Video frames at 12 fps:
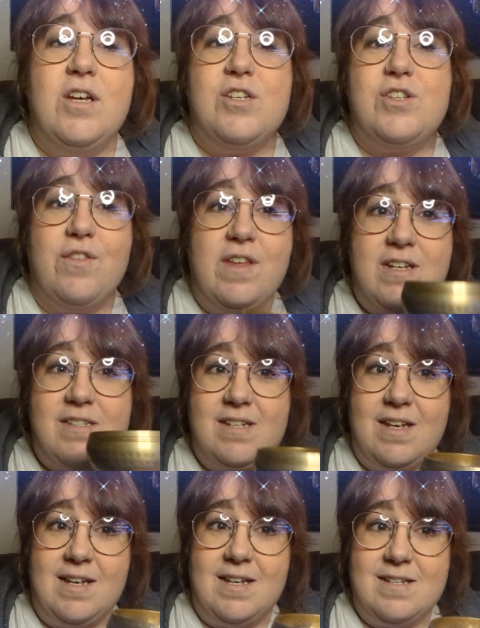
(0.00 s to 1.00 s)
So this
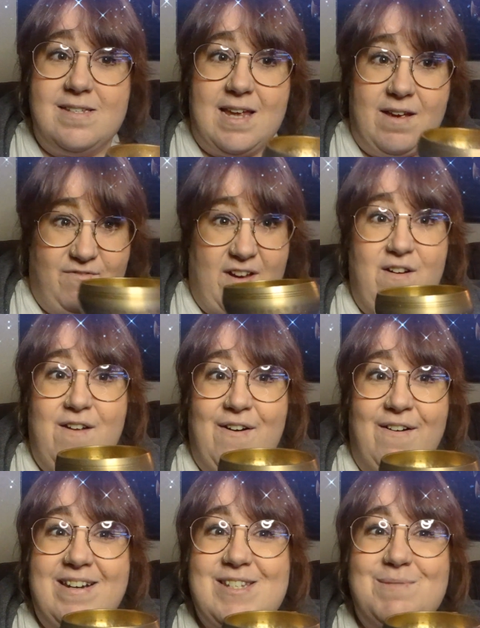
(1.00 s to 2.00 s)
is a very
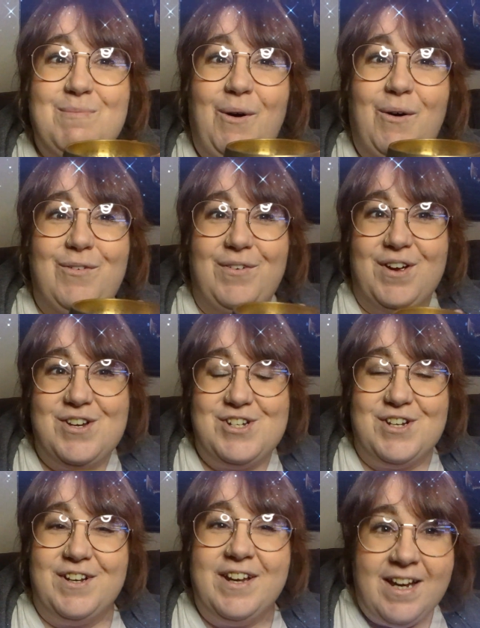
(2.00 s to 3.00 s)
small
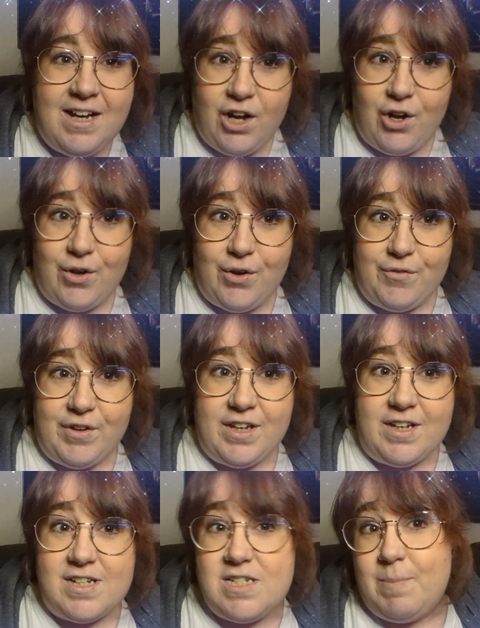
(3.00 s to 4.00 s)
version of
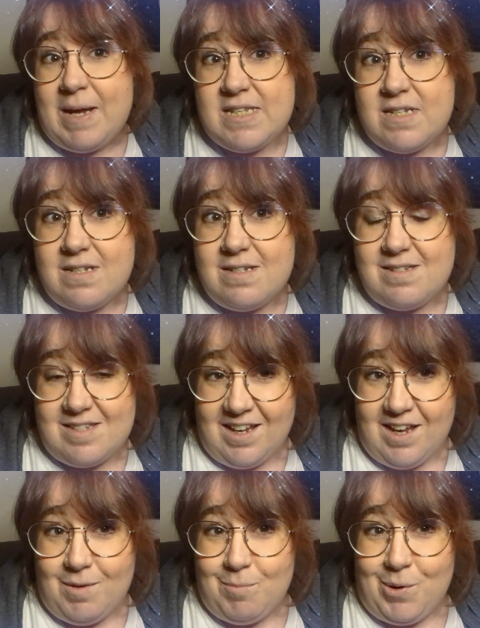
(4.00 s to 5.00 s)
a Tibetan
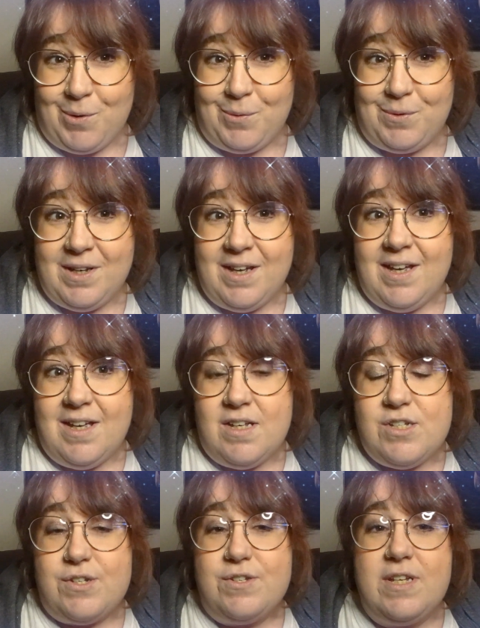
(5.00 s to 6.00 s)
singing bowl.
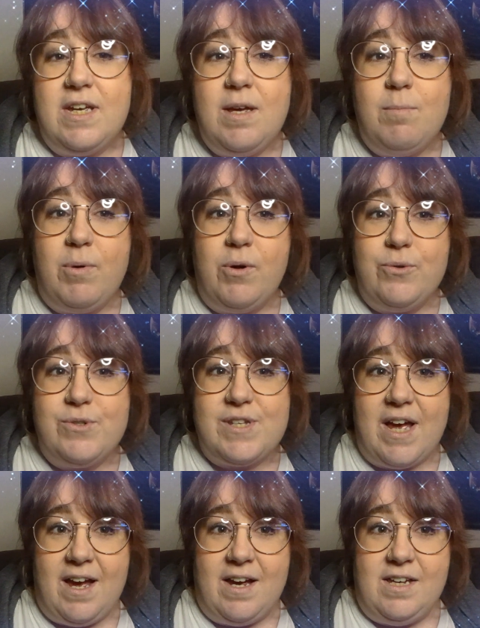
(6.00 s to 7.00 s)
So singing bowls
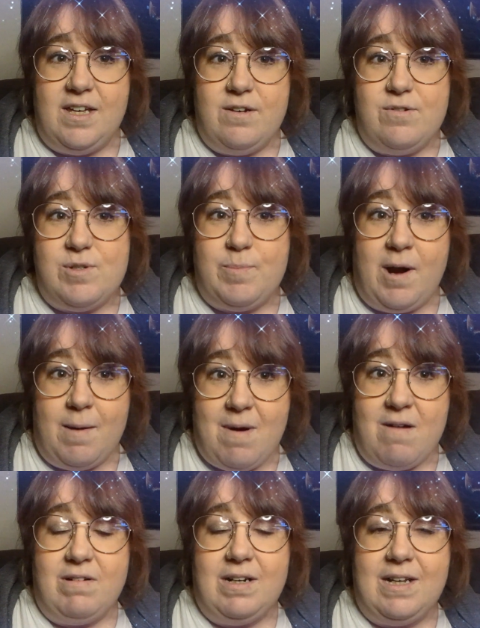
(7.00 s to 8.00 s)
are used
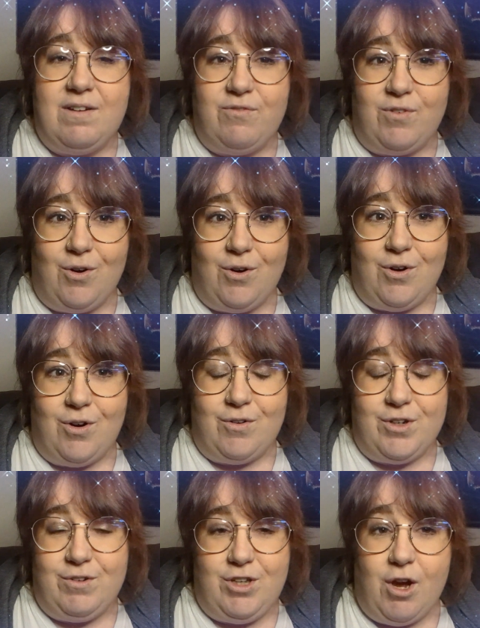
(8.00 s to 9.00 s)
primarily
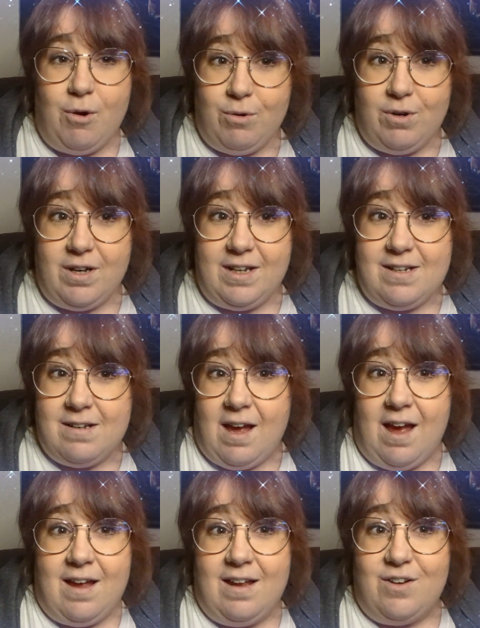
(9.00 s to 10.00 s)
for yoga
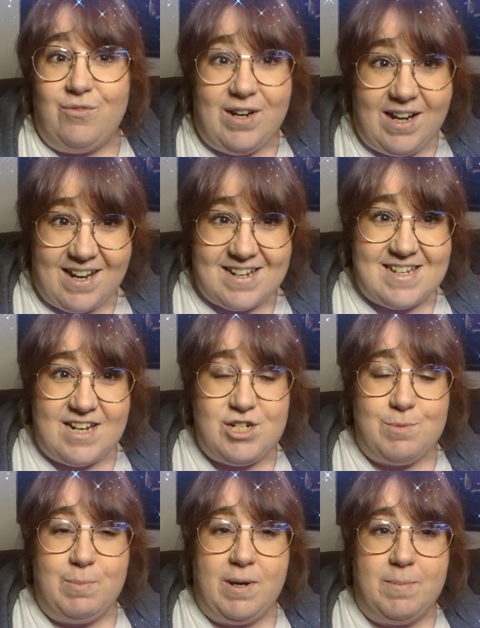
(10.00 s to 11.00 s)
and
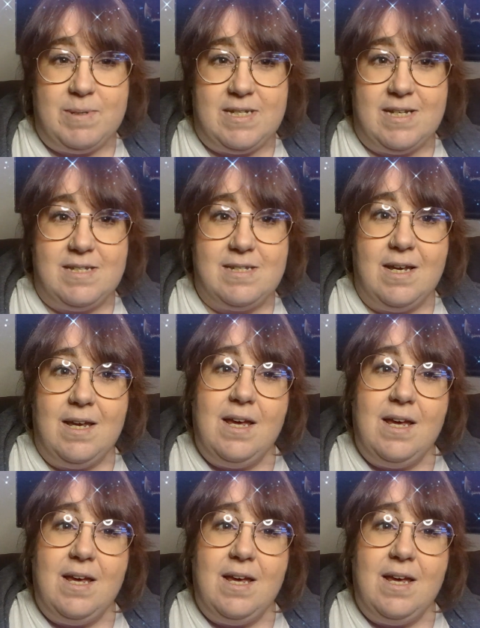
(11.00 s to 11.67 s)
relaxation purposes.